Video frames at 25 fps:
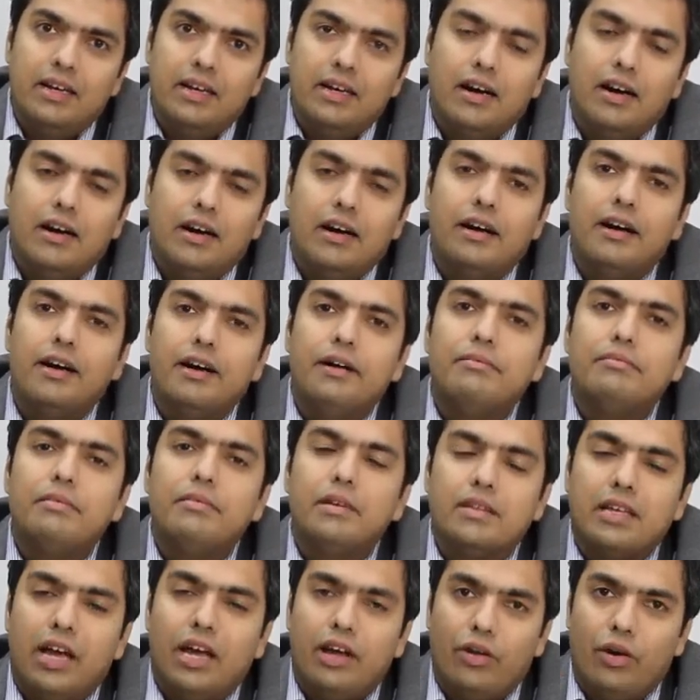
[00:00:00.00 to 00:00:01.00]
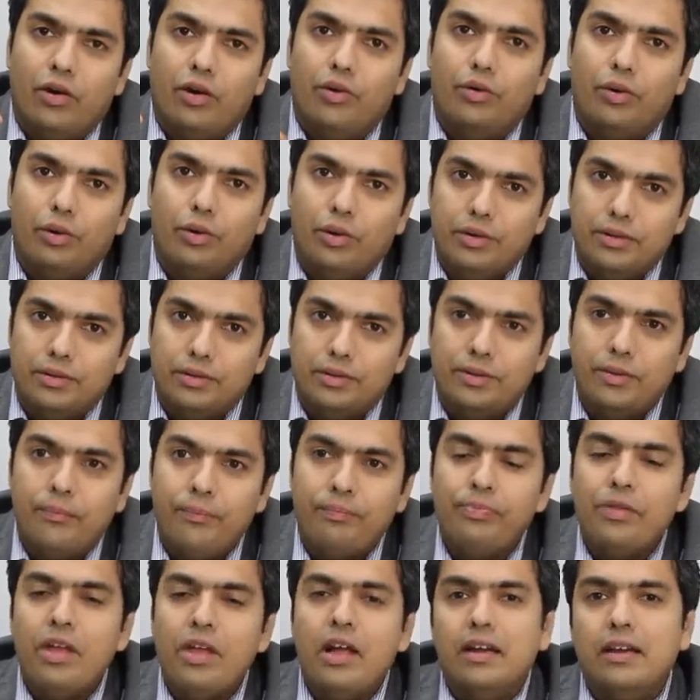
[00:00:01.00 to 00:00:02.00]
thyroid nodules.
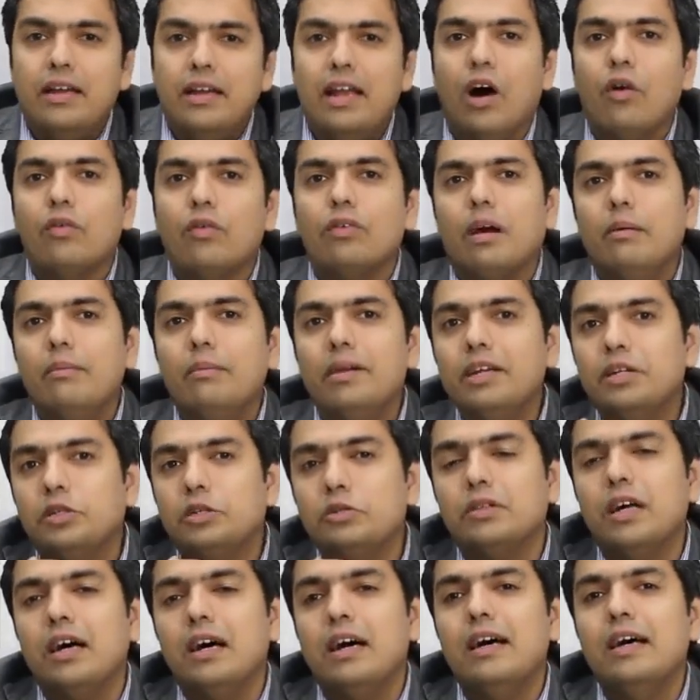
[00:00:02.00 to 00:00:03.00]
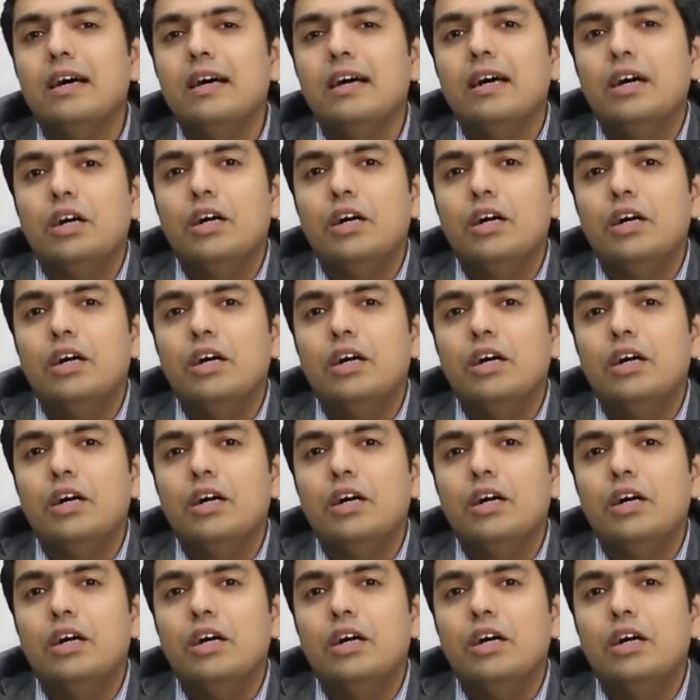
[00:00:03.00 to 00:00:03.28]
Now coming to the